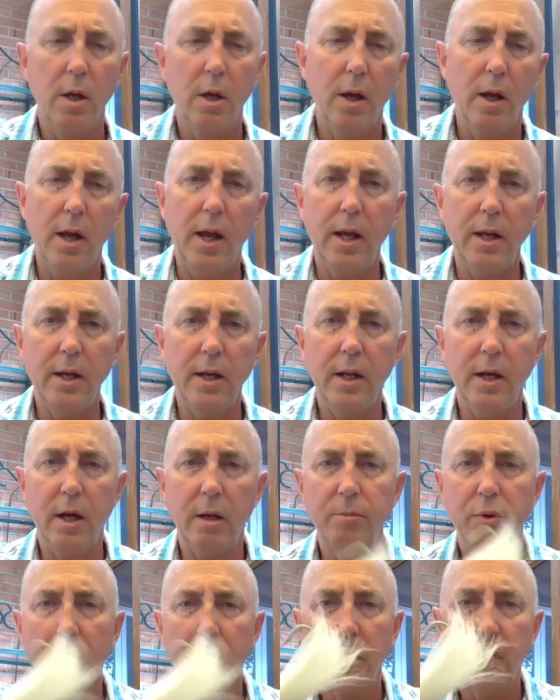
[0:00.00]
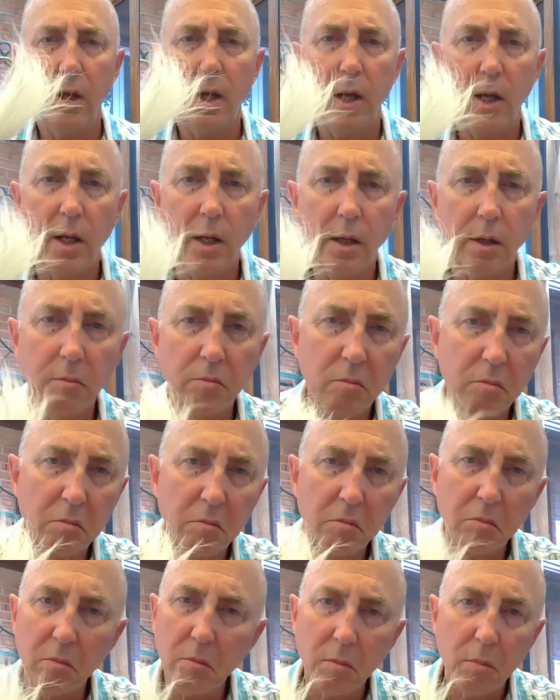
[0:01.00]
And then I'll put a
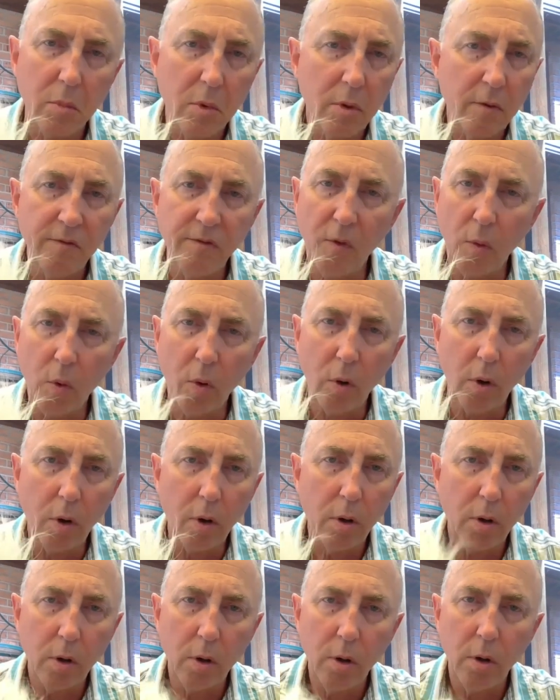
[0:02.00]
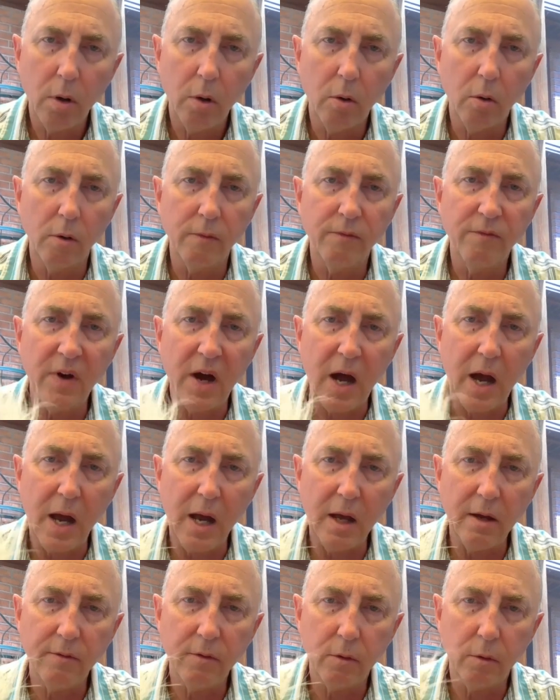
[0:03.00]
4 or
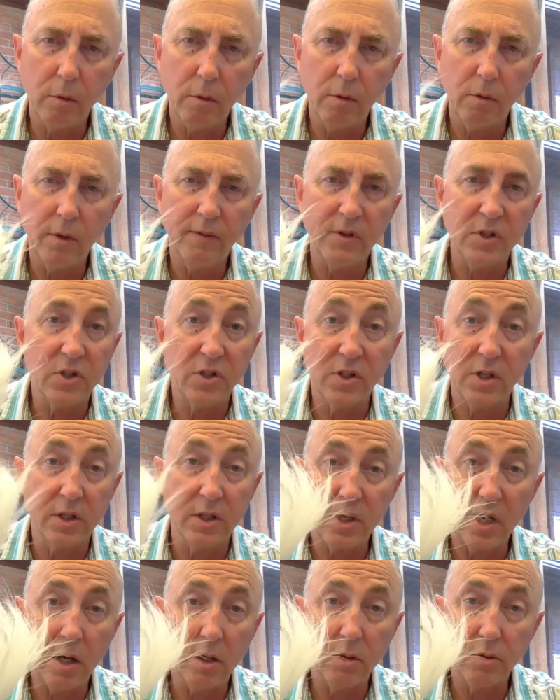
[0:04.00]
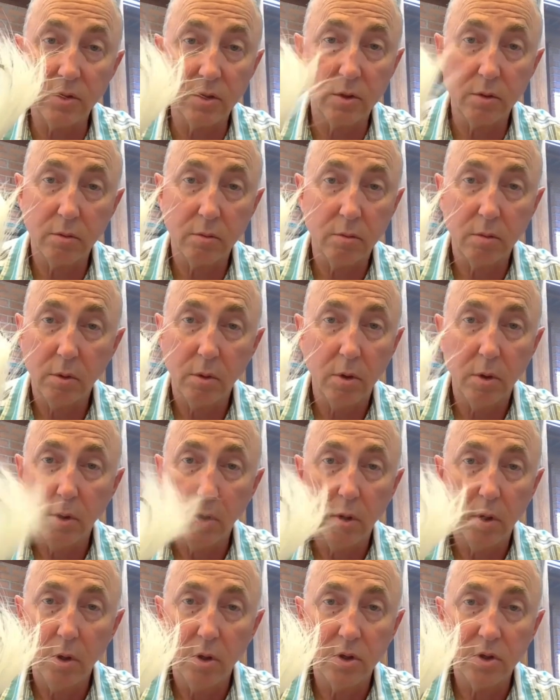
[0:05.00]
5 or even 6 ounce
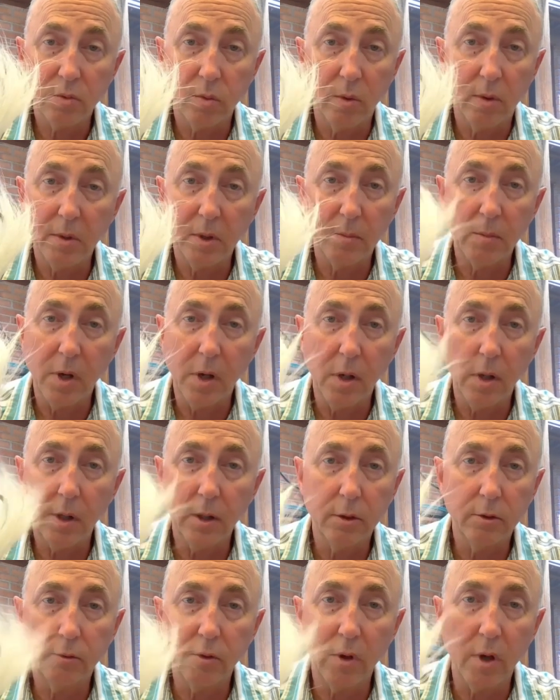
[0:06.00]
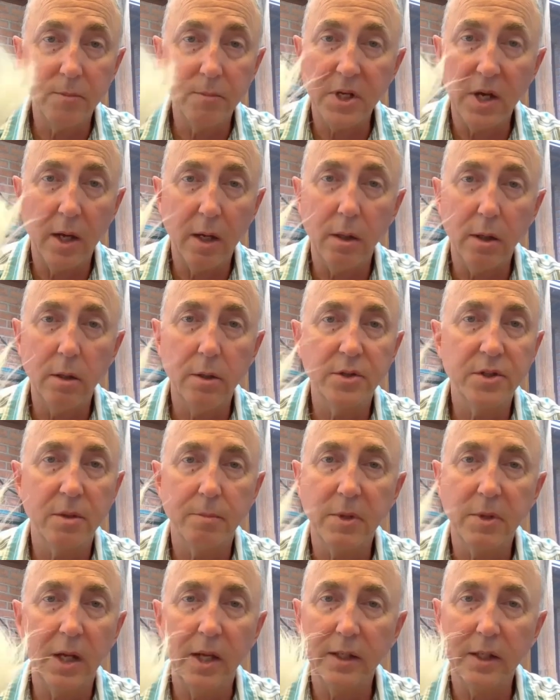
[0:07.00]
swimming mullet, grub tail,
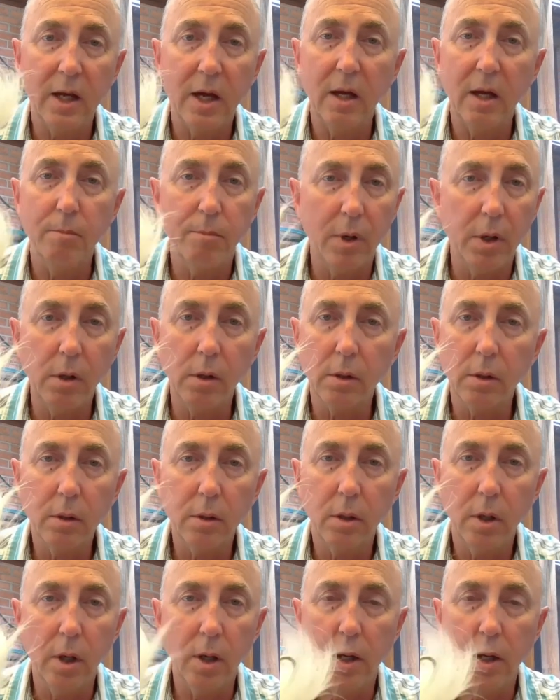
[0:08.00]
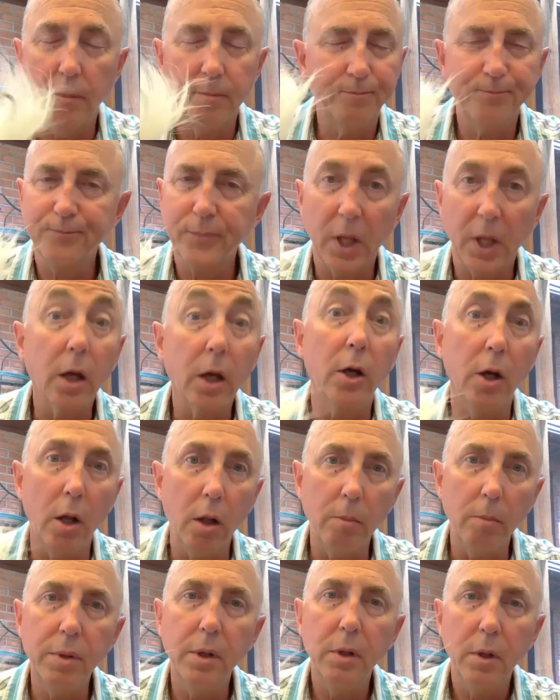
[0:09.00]
something like that, bulk,
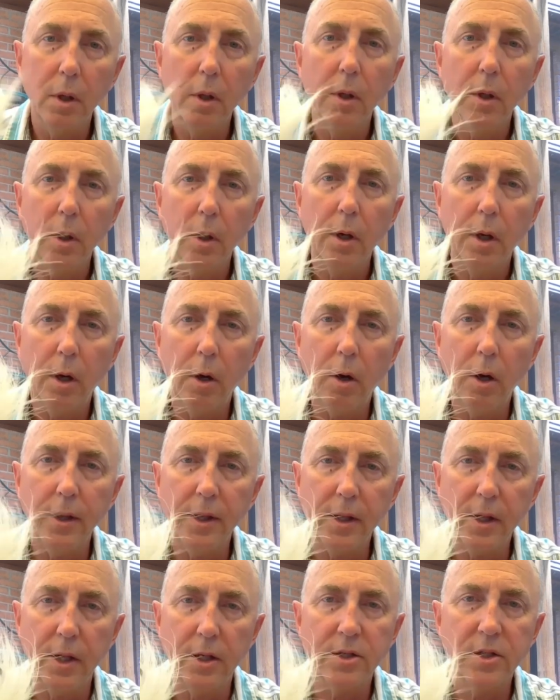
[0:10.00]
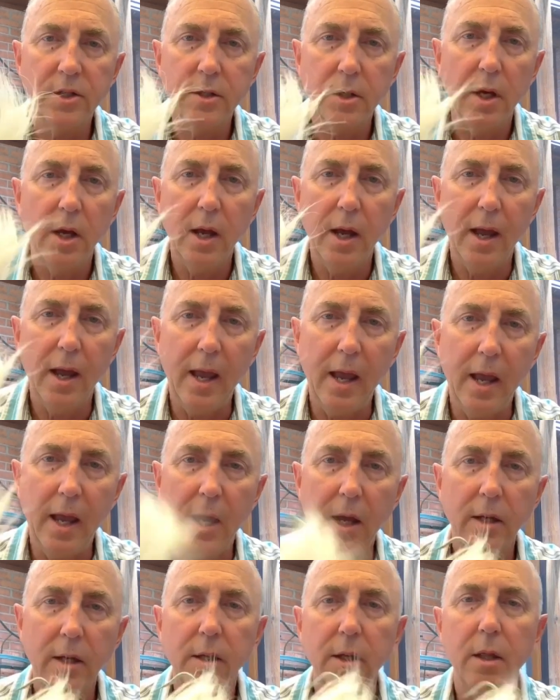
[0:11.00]
gulp on this.
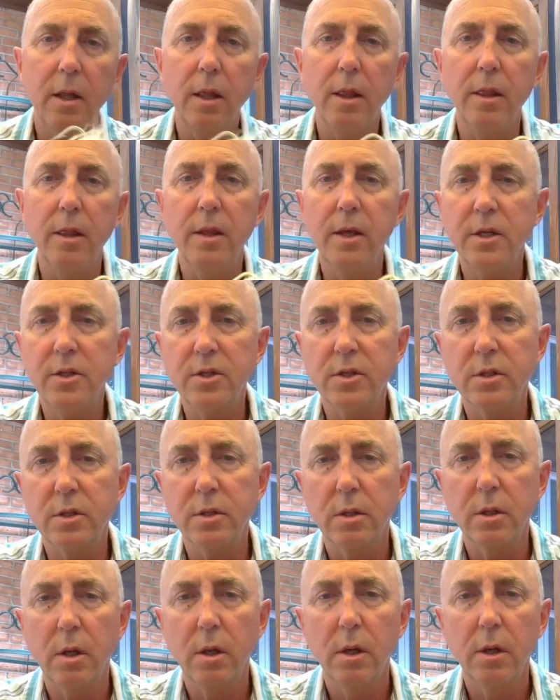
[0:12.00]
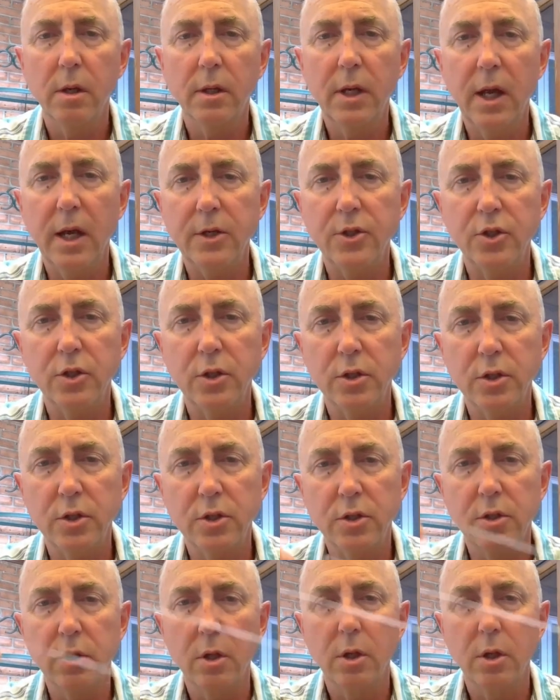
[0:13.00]
And this catches